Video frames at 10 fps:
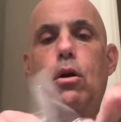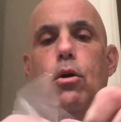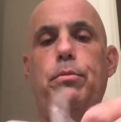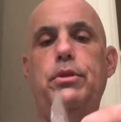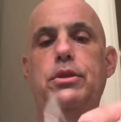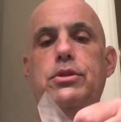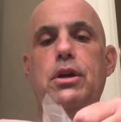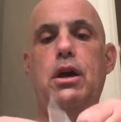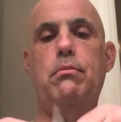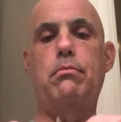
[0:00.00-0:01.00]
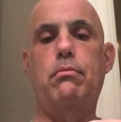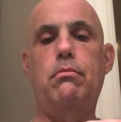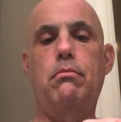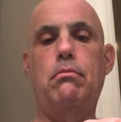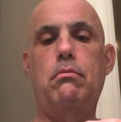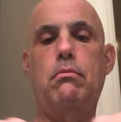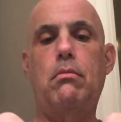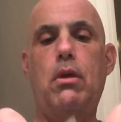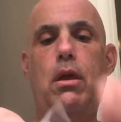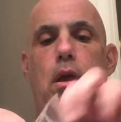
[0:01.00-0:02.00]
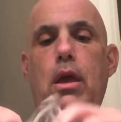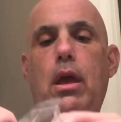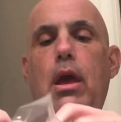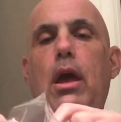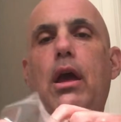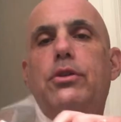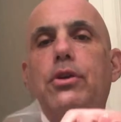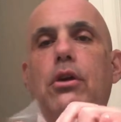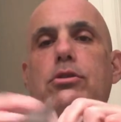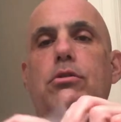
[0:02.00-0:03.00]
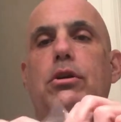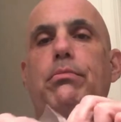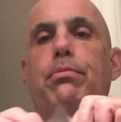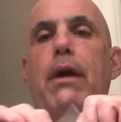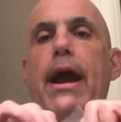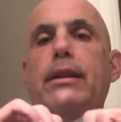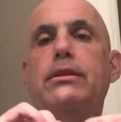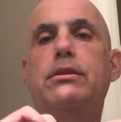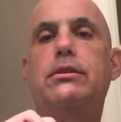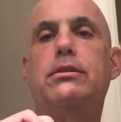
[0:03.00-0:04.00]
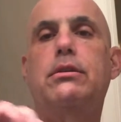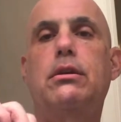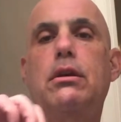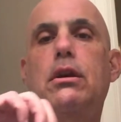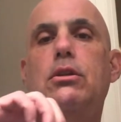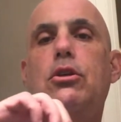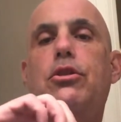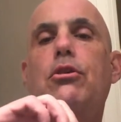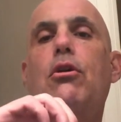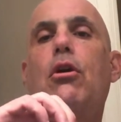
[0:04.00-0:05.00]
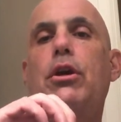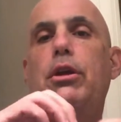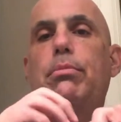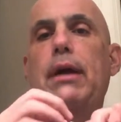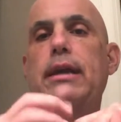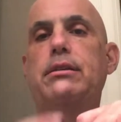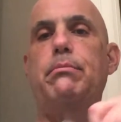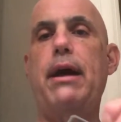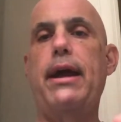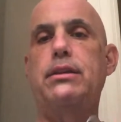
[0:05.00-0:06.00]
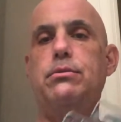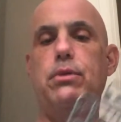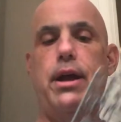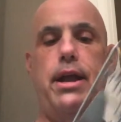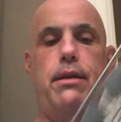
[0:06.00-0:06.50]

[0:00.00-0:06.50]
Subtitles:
This up, and it's also good practice to throw all your plastic bags away.